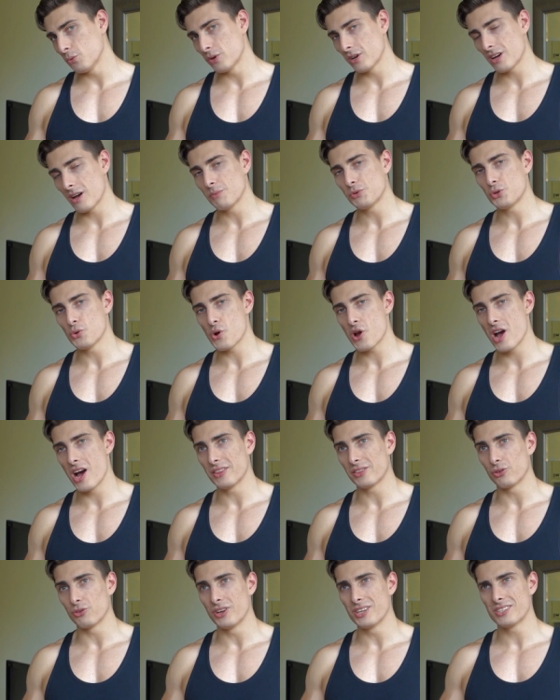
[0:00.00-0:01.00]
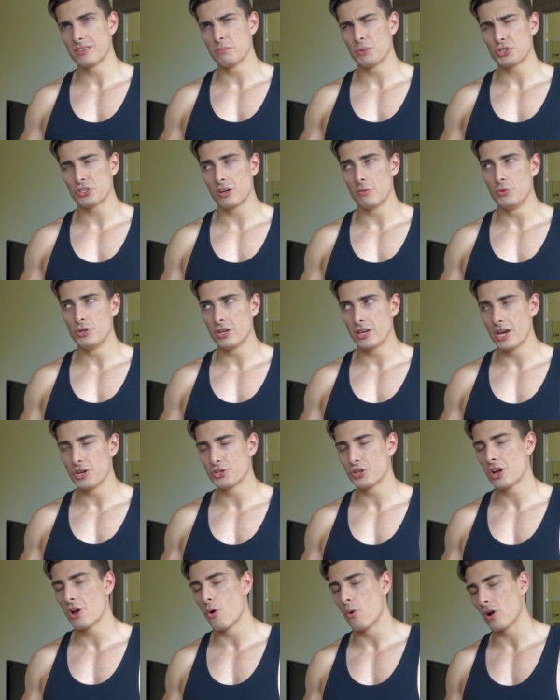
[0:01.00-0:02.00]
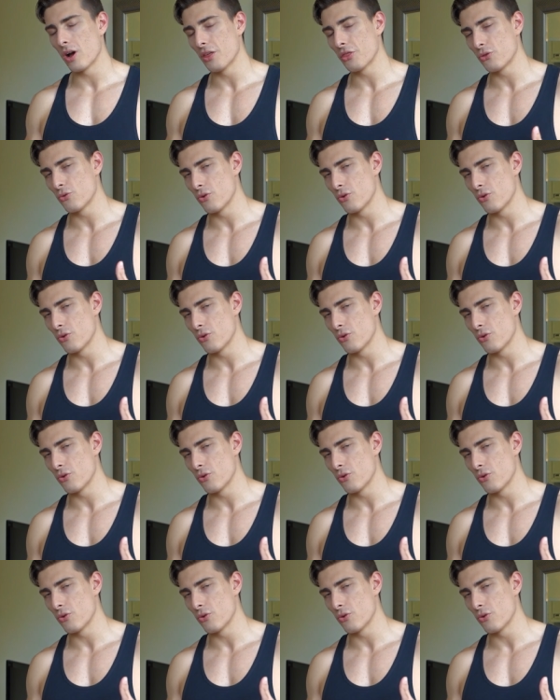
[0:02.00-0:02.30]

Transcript: when it comes to a cut, there isn't much communication going on